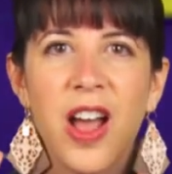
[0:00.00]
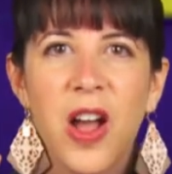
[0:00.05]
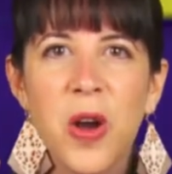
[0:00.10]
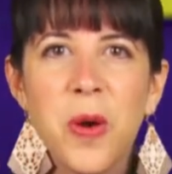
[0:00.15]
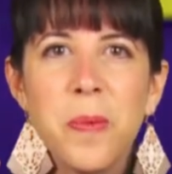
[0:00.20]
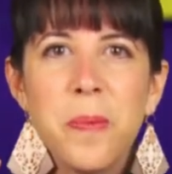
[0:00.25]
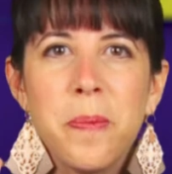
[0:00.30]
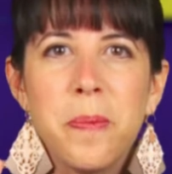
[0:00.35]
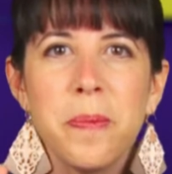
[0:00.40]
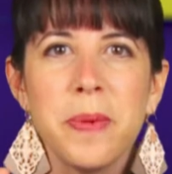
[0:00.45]

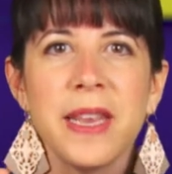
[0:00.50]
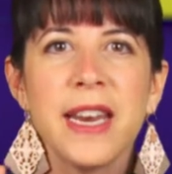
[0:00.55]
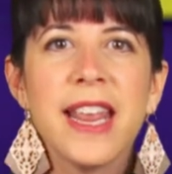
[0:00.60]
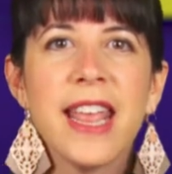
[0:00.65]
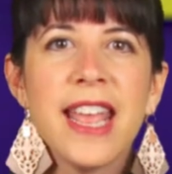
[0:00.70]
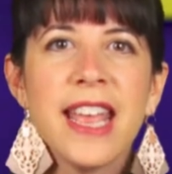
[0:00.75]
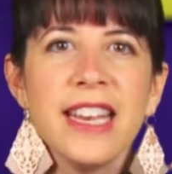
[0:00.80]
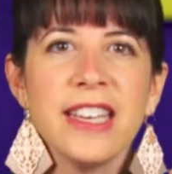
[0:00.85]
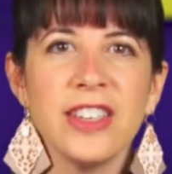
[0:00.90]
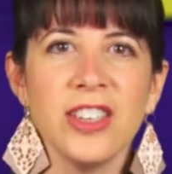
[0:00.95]
Open
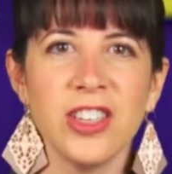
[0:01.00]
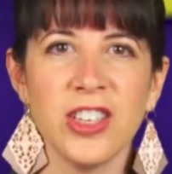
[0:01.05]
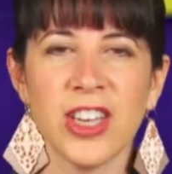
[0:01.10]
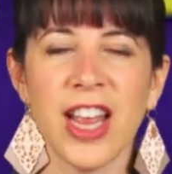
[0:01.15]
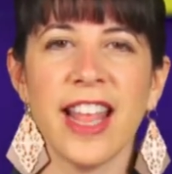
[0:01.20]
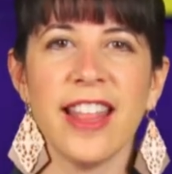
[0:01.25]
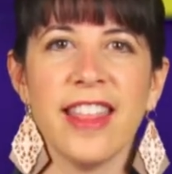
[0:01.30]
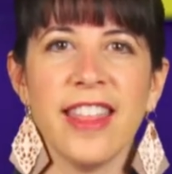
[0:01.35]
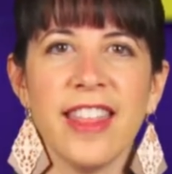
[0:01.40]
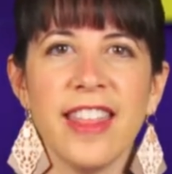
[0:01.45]
and
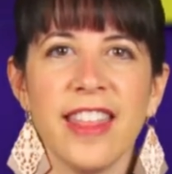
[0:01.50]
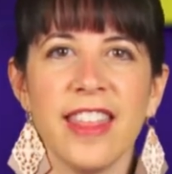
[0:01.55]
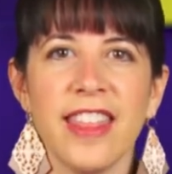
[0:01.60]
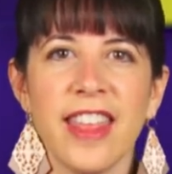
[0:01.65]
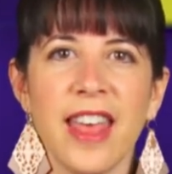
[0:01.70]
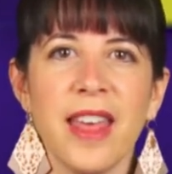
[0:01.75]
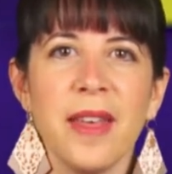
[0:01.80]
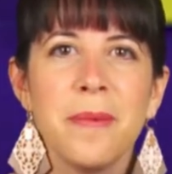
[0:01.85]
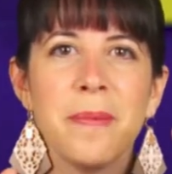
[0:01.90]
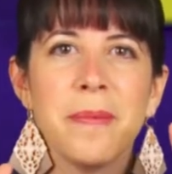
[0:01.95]
shut
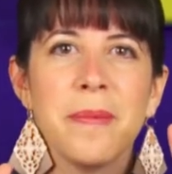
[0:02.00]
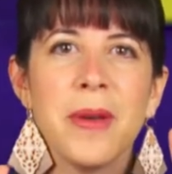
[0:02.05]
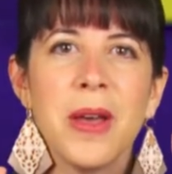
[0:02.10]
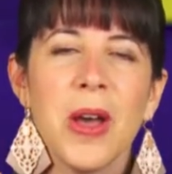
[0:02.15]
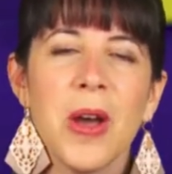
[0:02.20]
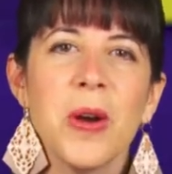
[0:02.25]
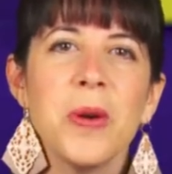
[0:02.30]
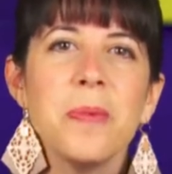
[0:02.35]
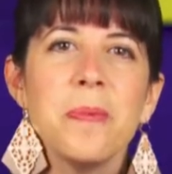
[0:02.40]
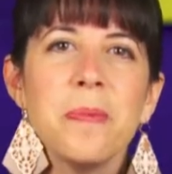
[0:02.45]
them.
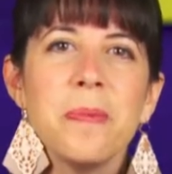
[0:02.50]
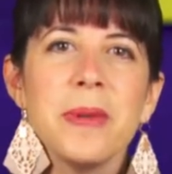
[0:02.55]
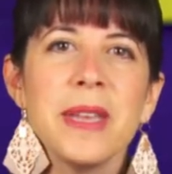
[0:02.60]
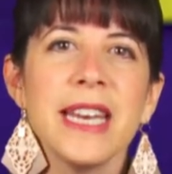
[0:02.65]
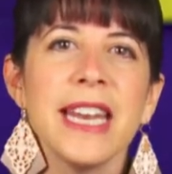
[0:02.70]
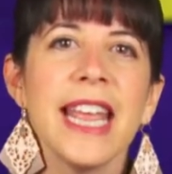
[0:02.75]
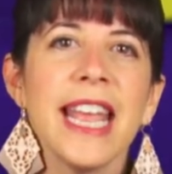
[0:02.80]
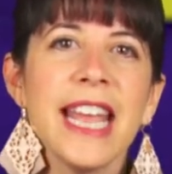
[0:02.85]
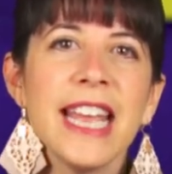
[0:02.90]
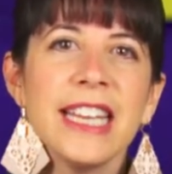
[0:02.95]

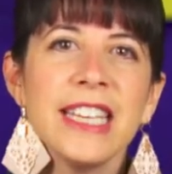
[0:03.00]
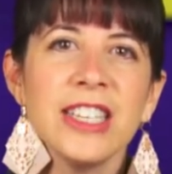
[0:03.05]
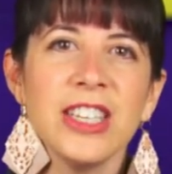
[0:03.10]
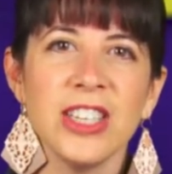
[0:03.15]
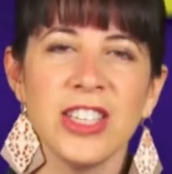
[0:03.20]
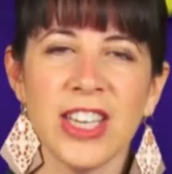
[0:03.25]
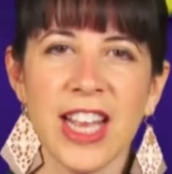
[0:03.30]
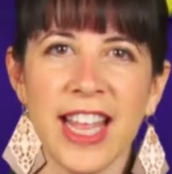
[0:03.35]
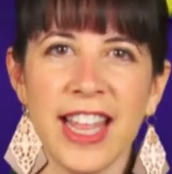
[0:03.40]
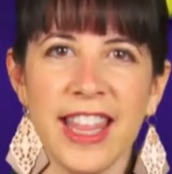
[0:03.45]
Open and
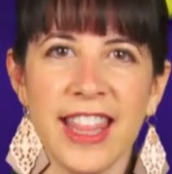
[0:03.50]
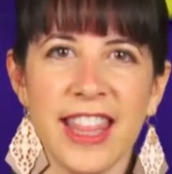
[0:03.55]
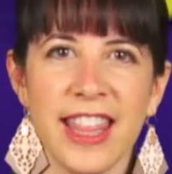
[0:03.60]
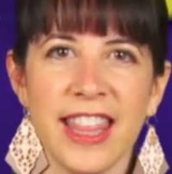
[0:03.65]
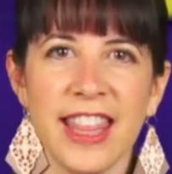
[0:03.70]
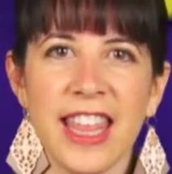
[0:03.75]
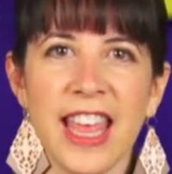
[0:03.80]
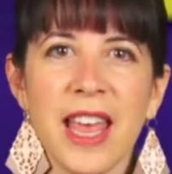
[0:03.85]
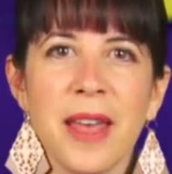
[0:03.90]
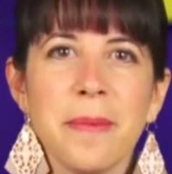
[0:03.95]
shut
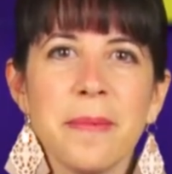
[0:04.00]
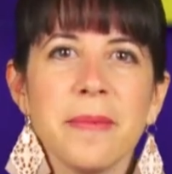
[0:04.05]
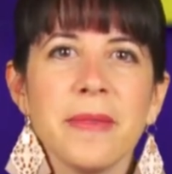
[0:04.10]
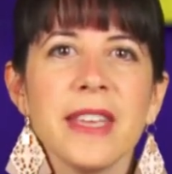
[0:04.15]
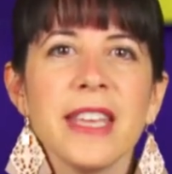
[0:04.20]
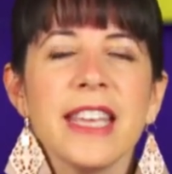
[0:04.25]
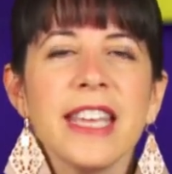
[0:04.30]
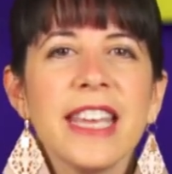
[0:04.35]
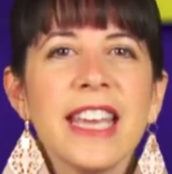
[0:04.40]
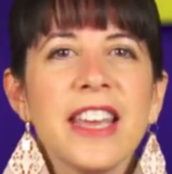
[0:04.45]

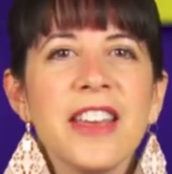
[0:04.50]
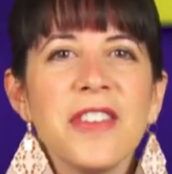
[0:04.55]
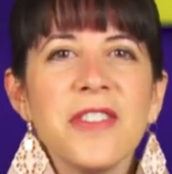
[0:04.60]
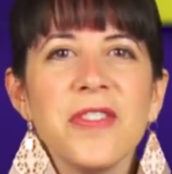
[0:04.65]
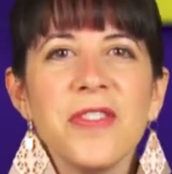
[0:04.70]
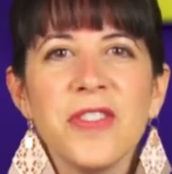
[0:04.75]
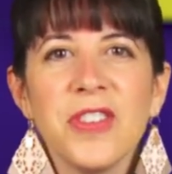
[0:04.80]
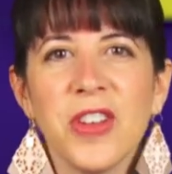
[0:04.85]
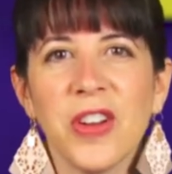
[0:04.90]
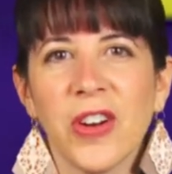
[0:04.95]
them. Give
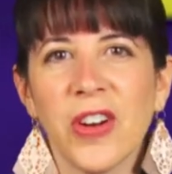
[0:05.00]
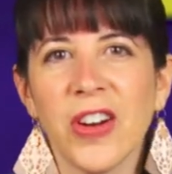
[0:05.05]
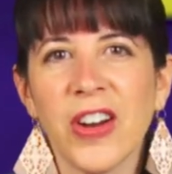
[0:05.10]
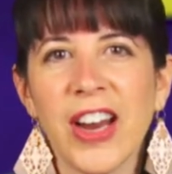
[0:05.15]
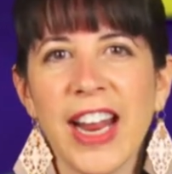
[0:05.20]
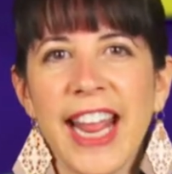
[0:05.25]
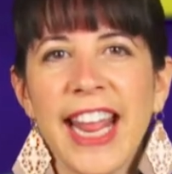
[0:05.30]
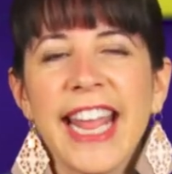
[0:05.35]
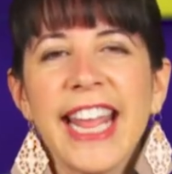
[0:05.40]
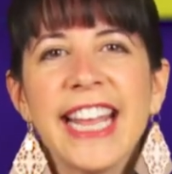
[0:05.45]
your
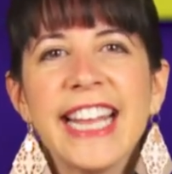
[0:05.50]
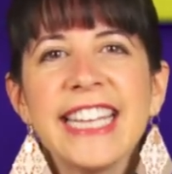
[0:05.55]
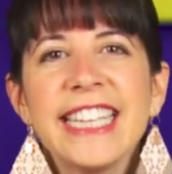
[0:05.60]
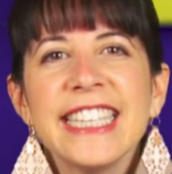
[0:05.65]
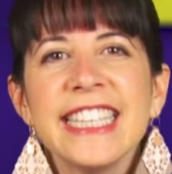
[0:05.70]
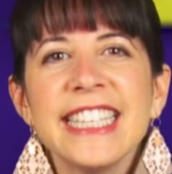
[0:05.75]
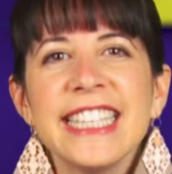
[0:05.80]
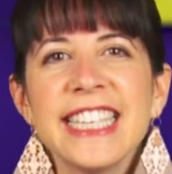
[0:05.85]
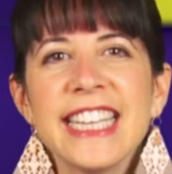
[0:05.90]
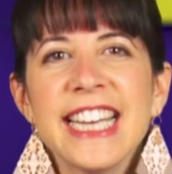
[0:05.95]

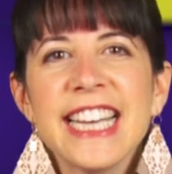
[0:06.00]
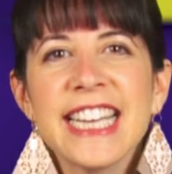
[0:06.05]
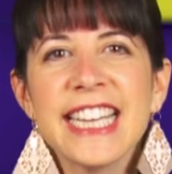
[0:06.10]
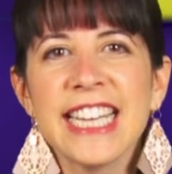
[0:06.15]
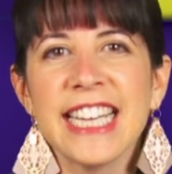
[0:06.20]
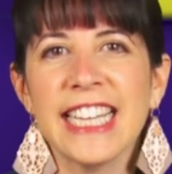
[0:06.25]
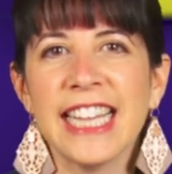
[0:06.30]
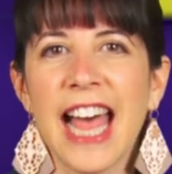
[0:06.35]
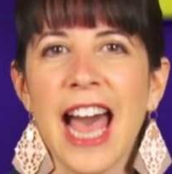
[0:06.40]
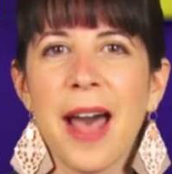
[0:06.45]
hands a
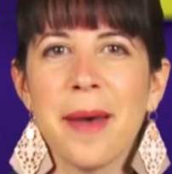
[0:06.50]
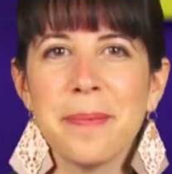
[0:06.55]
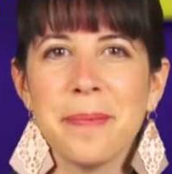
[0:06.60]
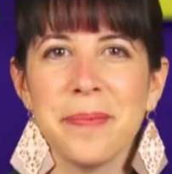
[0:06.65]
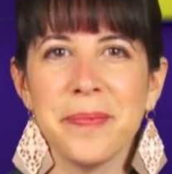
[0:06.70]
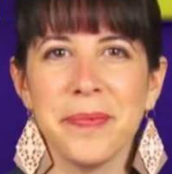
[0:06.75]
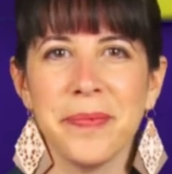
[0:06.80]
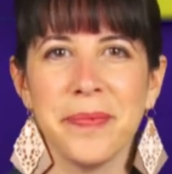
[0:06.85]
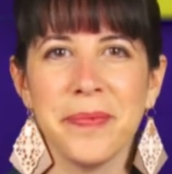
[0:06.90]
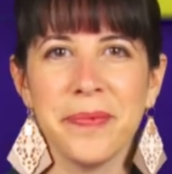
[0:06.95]
clap.
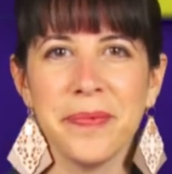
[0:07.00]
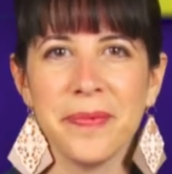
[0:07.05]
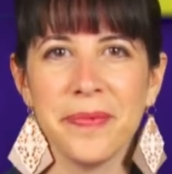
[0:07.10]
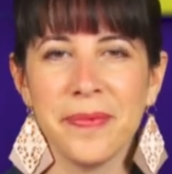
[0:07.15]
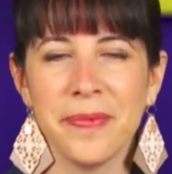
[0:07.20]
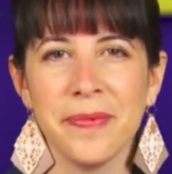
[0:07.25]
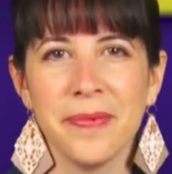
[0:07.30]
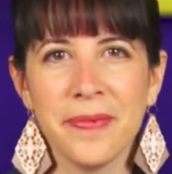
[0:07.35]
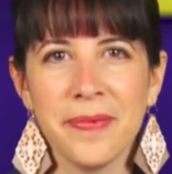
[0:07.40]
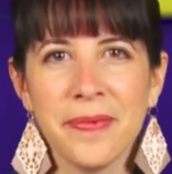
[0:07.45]

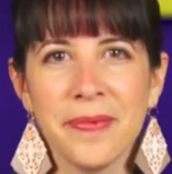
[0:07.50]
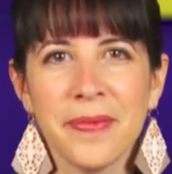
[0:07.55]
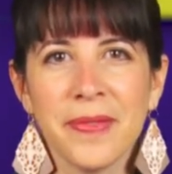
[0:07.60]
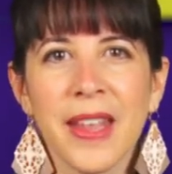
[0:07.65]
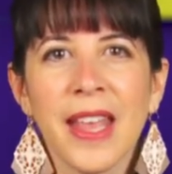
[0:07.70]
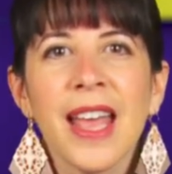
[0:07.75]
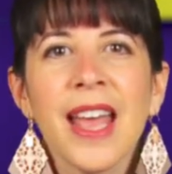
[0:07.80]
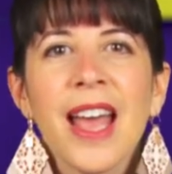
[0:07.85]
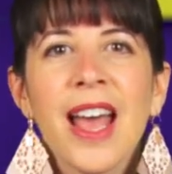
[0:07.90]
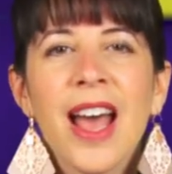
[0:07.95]

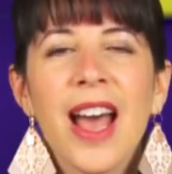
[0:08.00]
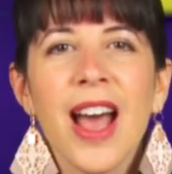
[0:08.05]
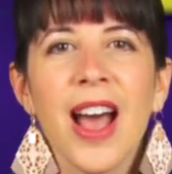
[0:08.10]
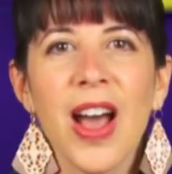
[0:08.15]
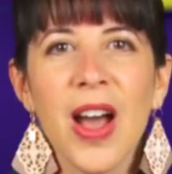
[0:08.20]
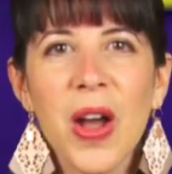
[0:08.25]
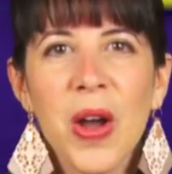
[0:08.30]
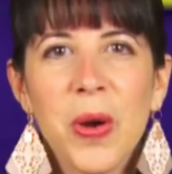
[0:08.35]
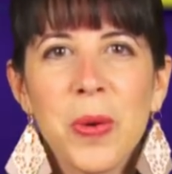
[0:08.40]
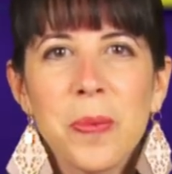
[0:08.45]

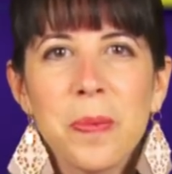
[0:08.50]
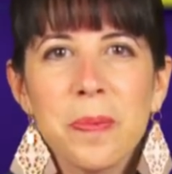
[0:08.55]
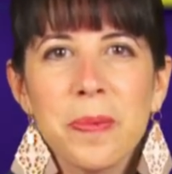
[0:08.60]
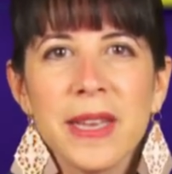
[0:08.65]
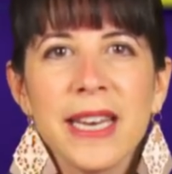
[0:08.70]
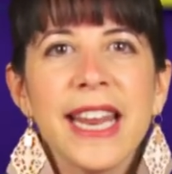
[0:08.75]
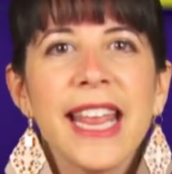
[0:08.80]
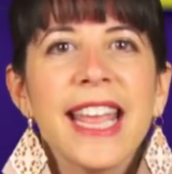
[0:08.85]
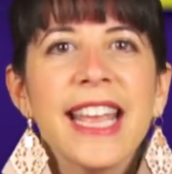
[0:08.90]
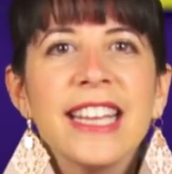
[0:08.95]

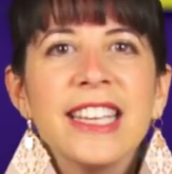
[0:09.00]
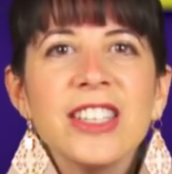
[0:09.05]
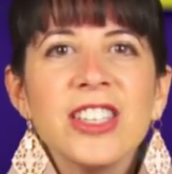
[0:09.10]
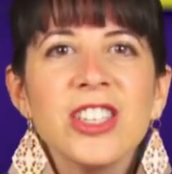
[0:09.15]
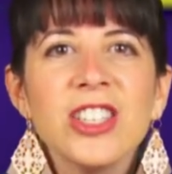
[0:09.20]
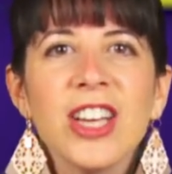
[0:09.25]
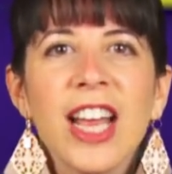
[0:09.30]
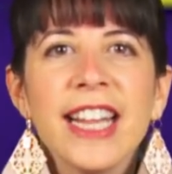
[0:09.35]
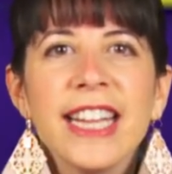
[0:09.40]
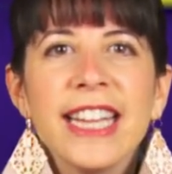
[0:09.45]
Open and
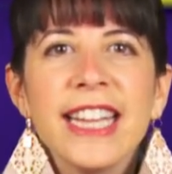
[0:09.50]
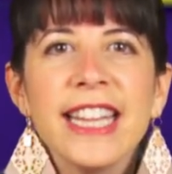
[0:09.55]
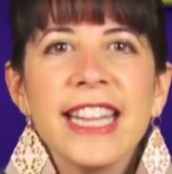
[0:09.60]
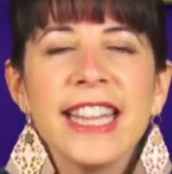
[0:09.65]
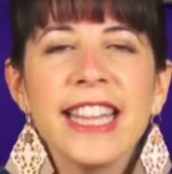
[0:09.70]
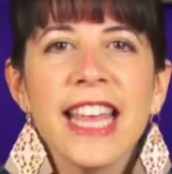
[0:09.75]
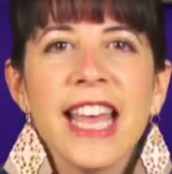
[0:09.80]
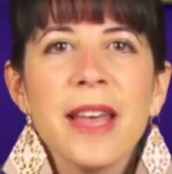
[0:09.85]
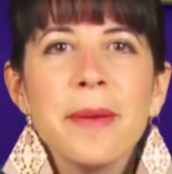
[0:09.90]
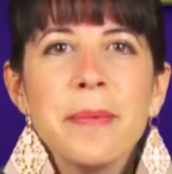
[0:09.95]
shut
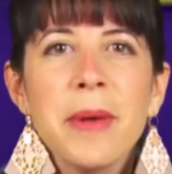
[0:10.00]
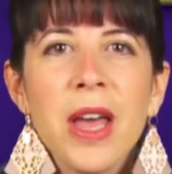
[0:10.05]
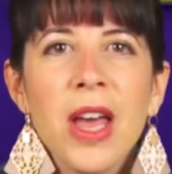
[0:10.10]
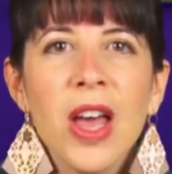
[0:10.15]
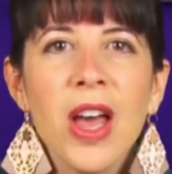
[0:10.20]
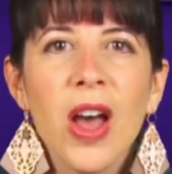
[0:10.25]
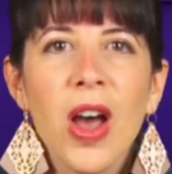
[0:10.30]
them.